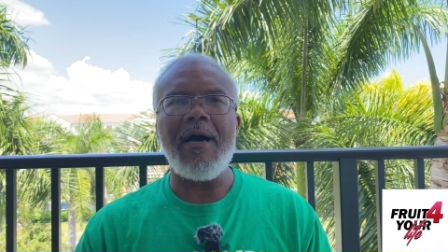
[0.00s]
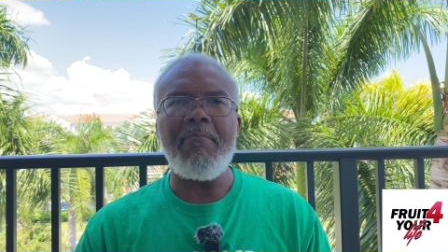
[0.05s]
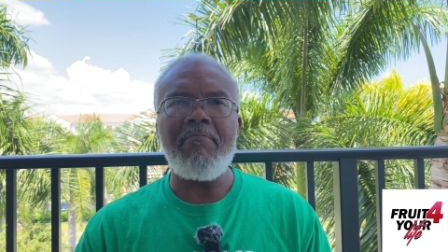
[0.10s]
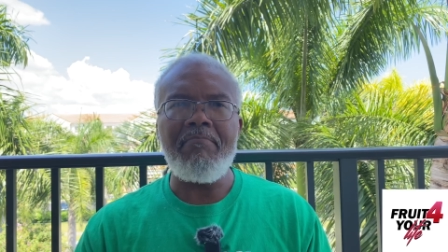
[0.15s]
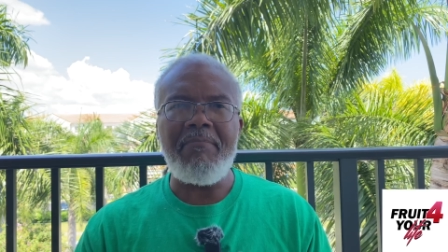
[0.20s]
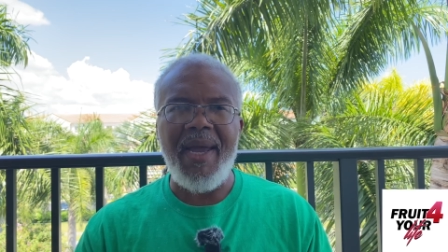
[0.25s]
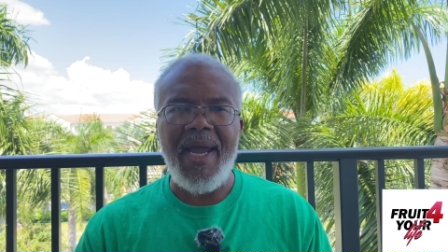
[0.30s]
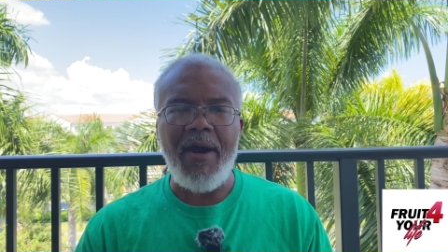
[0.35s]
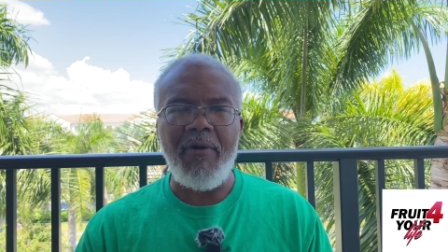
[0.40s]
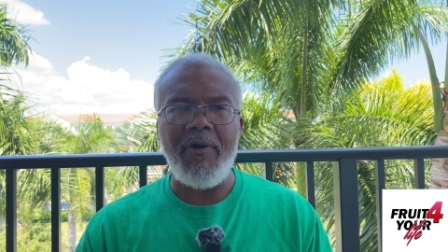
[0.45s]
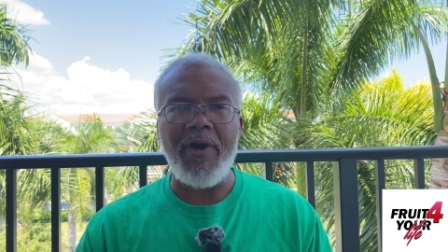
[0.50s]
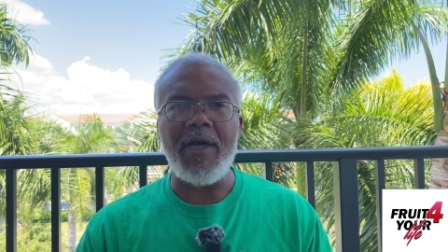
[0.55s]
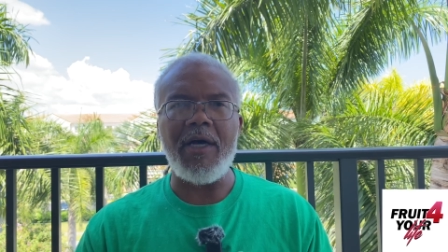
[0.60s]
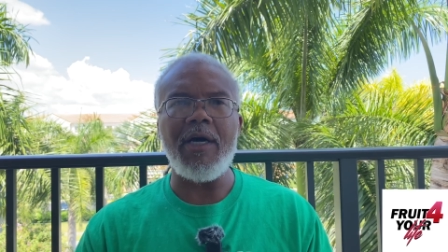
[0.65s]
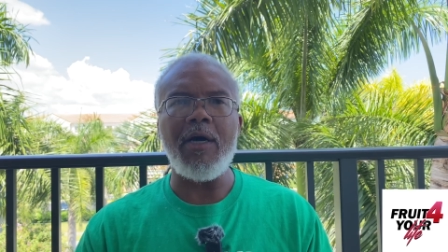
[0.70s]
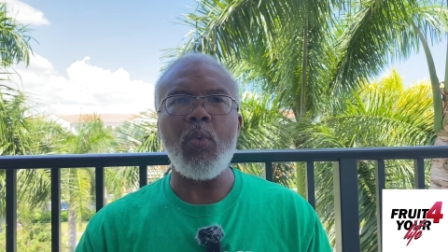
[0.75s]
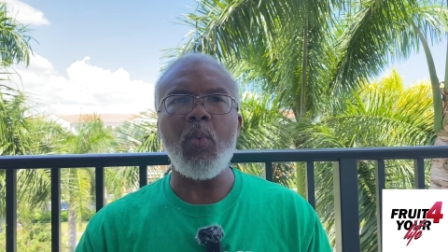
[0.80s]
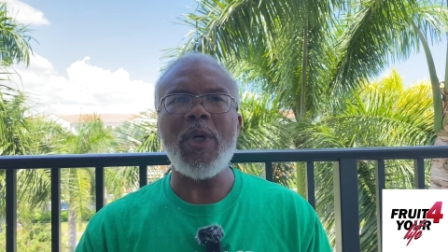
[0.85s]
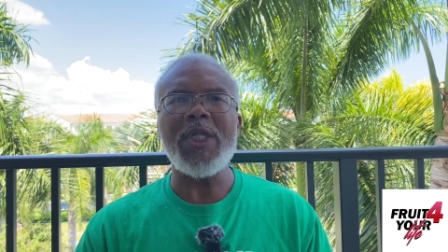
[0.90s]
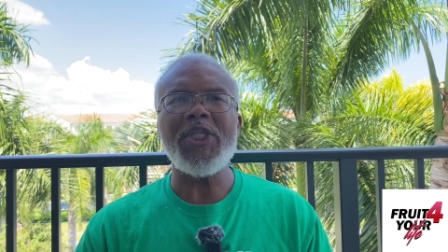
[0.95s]

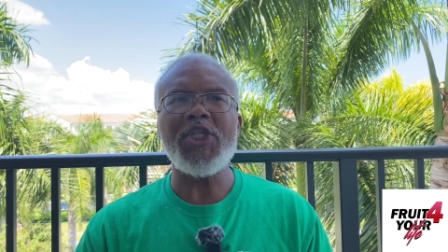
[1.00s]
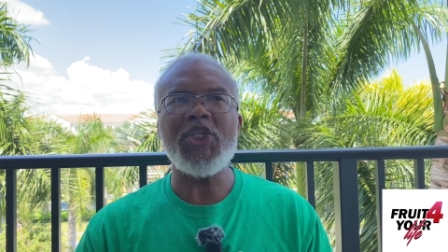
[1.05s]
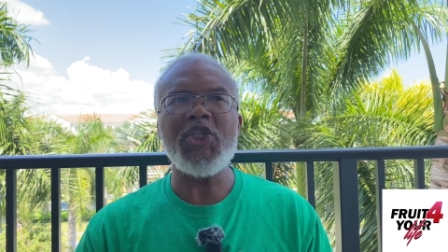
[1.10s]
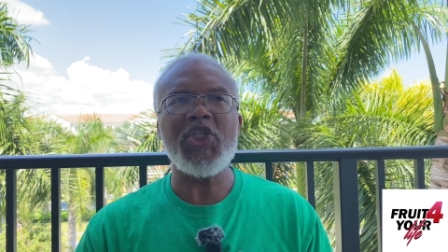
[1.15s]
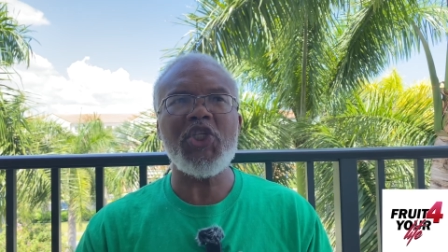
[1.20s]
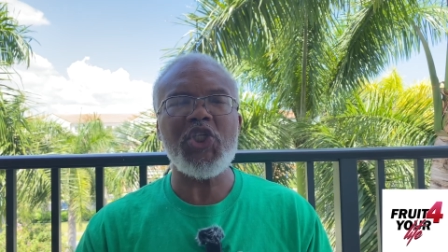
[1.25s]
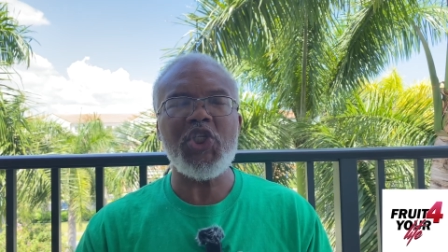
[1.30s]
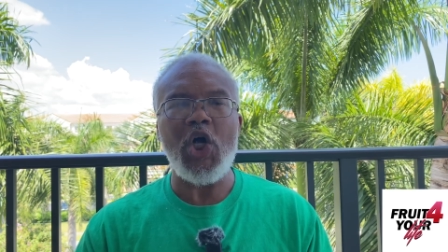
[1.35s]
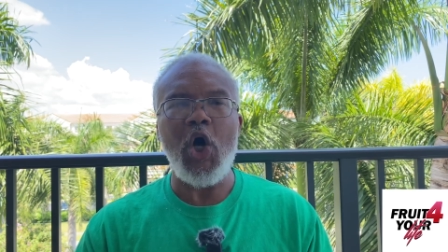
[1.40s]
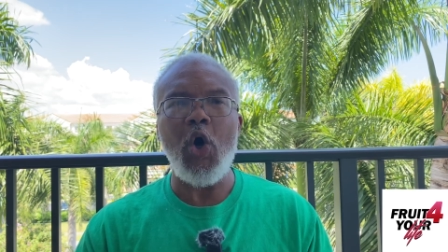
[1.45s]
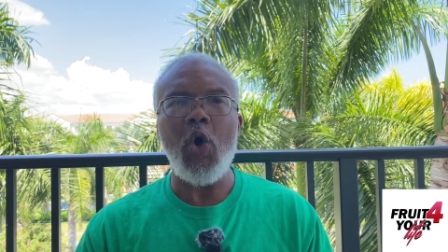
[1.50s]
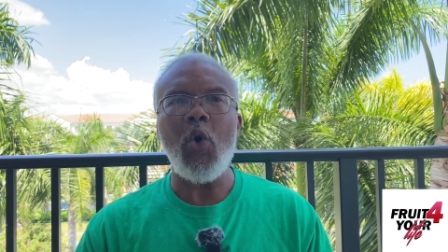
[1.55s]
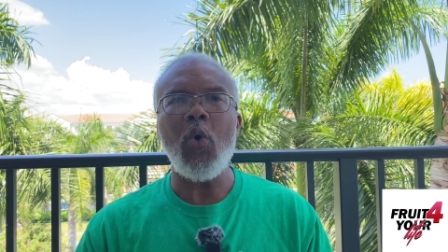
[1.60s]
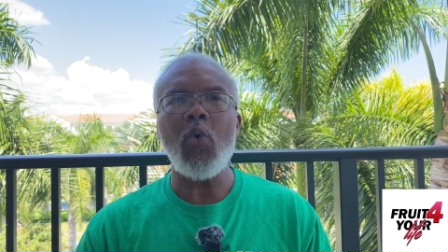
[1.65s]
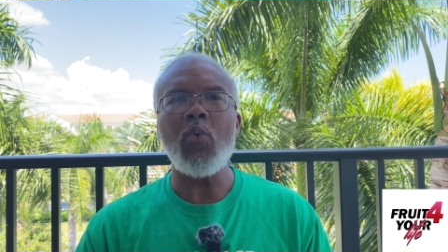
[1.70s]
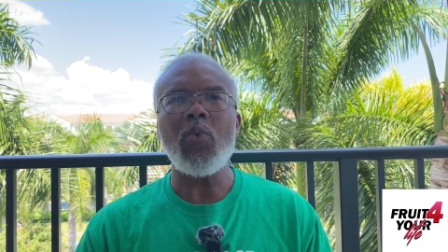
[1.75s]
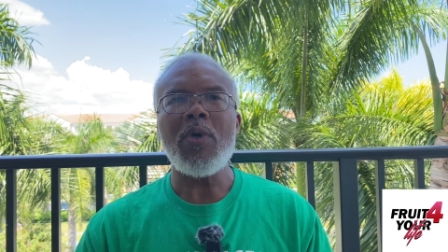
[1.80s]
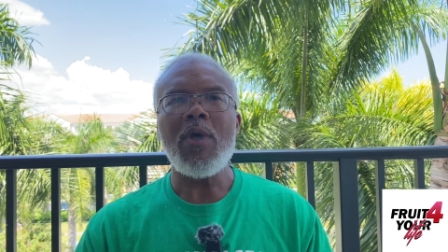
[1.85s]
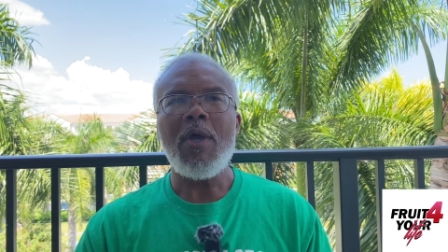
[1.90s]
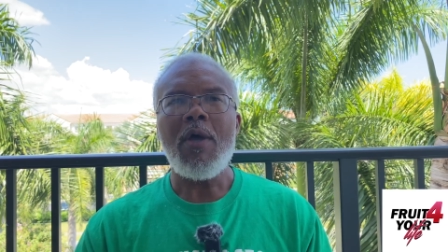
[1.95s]
America with so
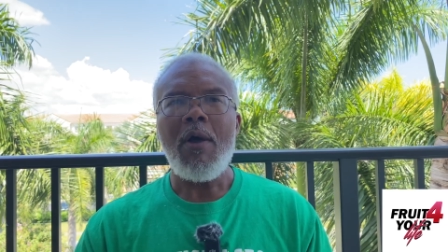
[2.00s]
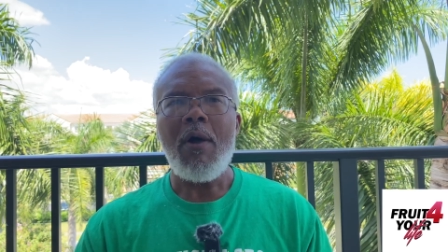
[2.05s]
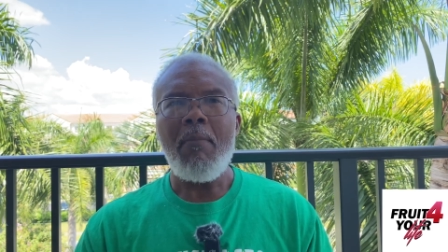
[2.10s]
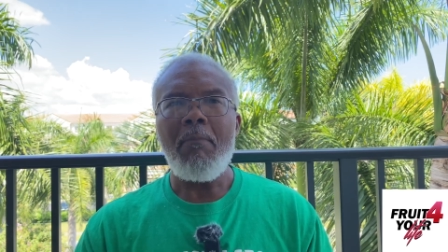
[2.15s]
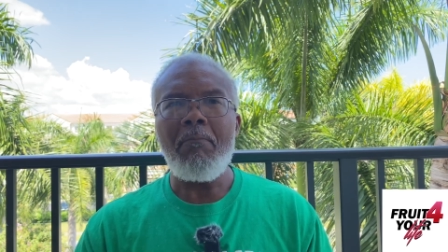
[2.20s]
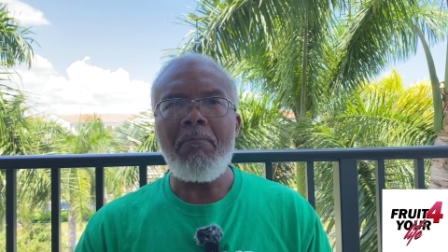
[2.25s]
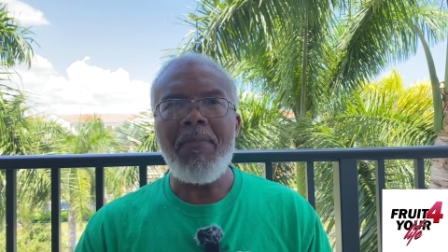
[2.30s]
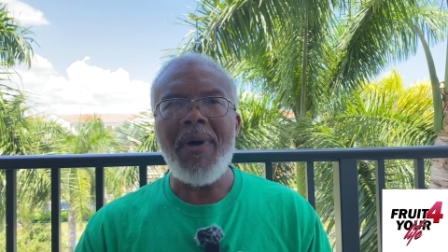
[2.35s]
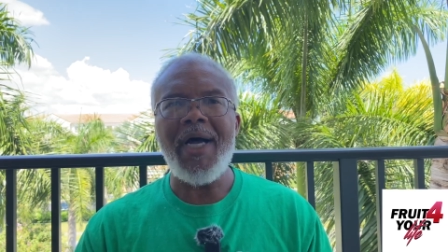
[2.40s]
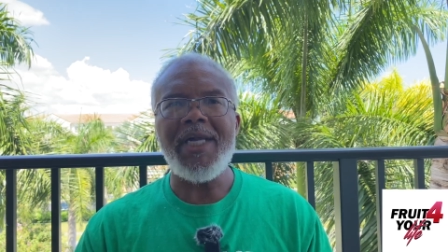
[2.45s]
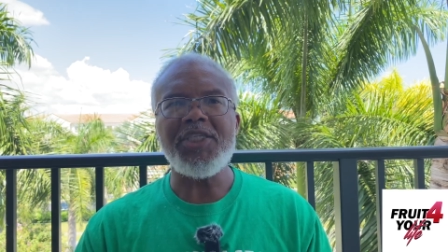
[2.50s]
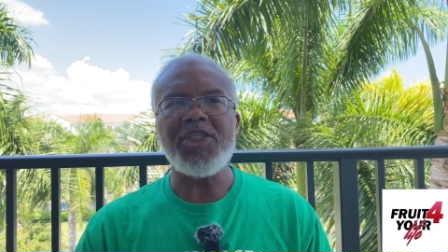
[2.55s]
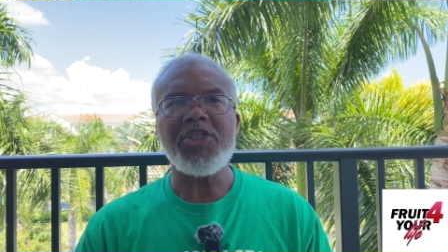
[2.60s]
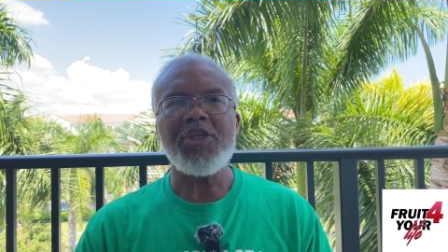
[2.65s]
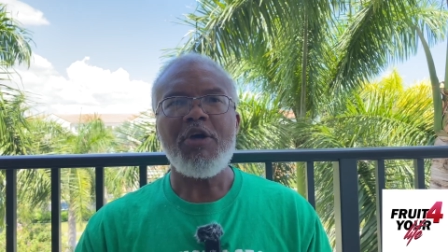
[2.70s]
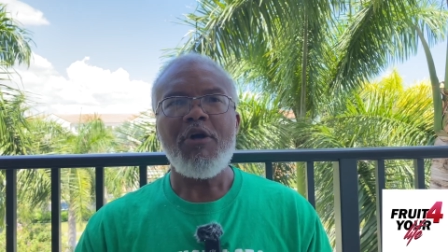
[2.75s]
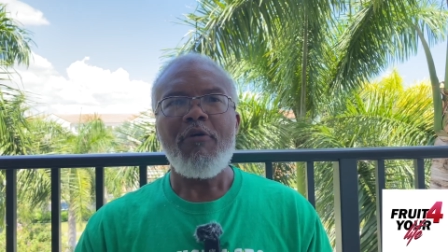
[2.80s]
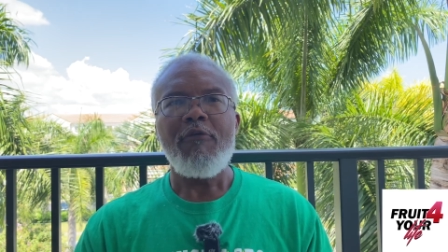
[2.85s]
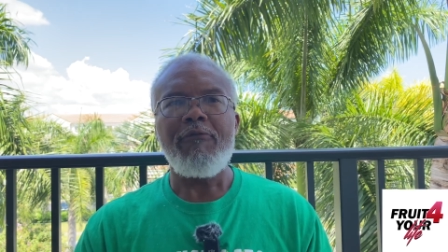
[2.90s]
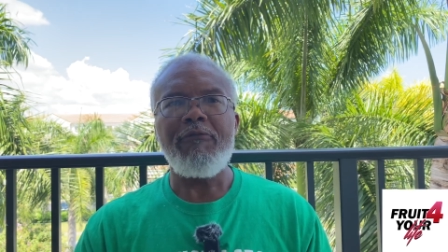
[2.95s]
much
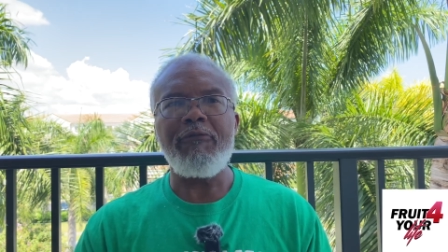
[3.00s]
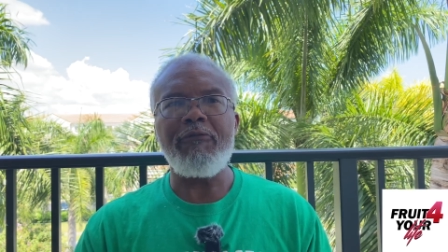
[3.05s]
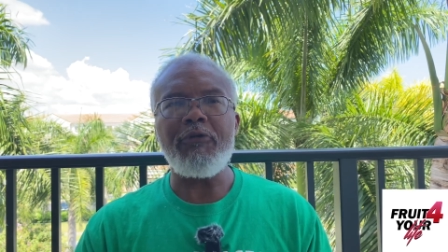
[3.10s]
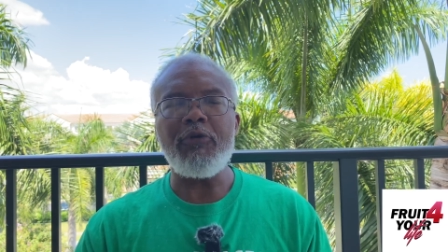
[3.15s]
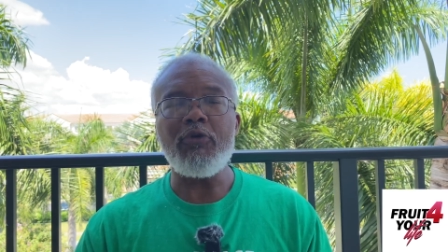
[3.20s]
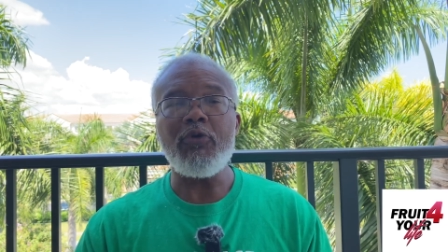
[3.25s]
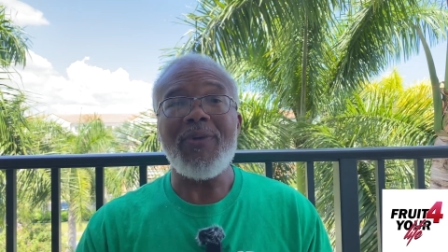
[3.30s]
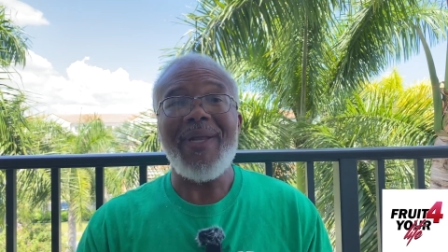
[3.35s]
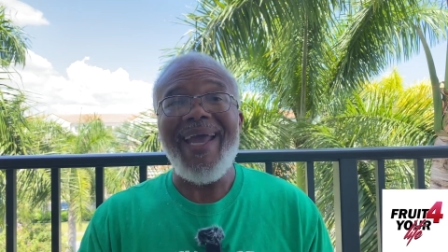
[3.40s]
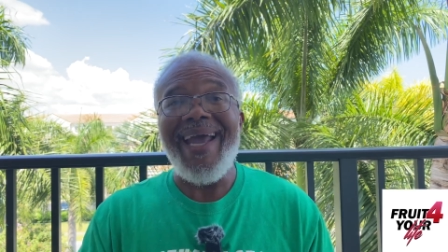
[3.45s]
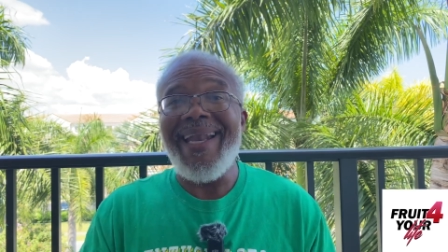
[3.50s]
fruit.